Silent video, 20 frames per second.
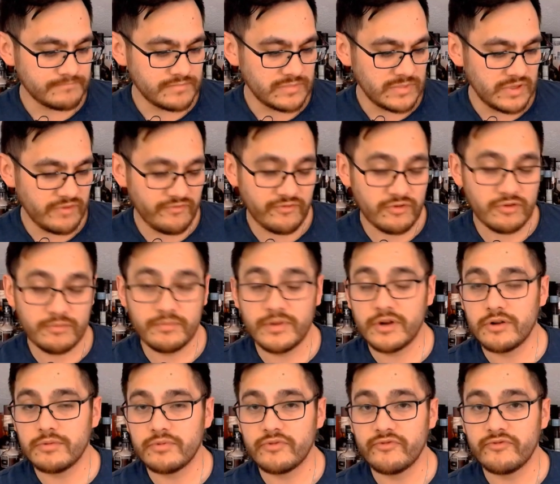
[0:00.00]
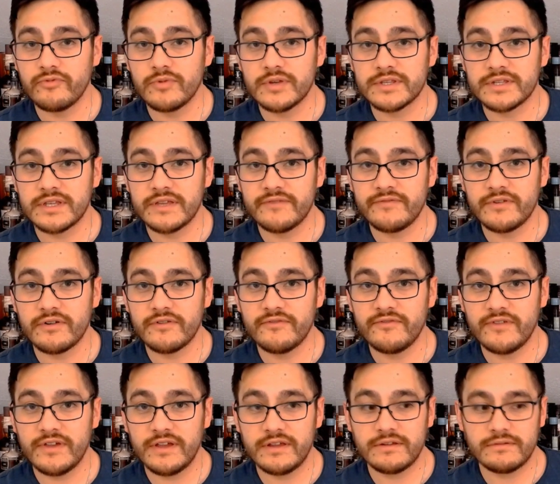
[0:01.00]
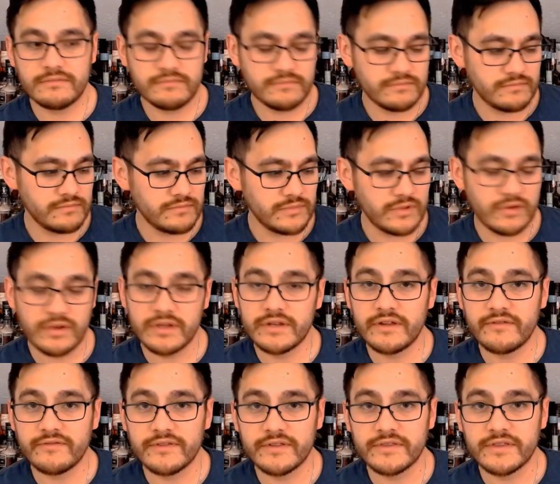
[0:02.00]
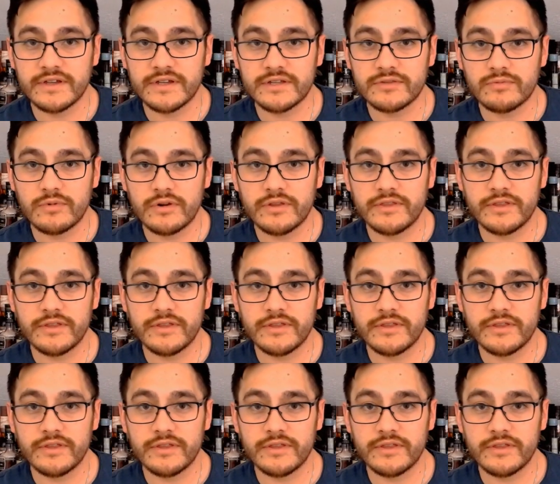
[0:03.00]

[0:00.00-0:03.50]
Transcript: you know, for a barrel proof whiskey, if you're a fan, you know, I definitely think it's worth